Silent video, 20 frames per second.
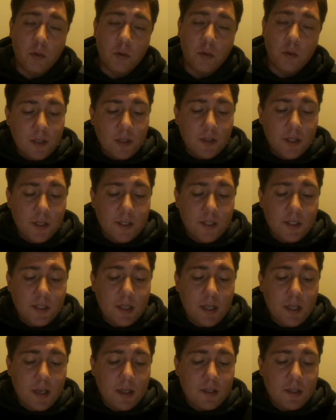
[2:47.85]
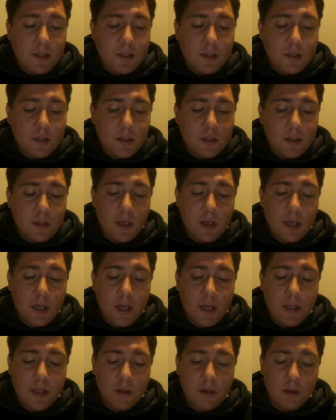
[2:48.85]
In this class,
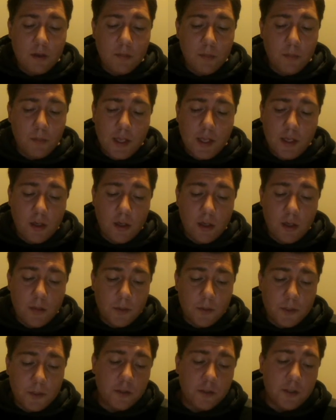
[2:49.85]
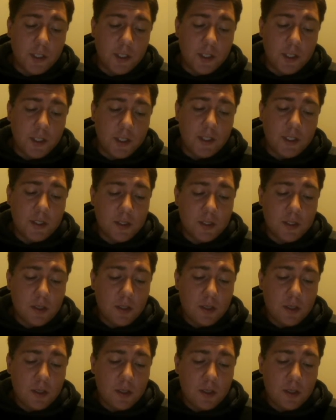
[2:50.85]
I learned many opportunities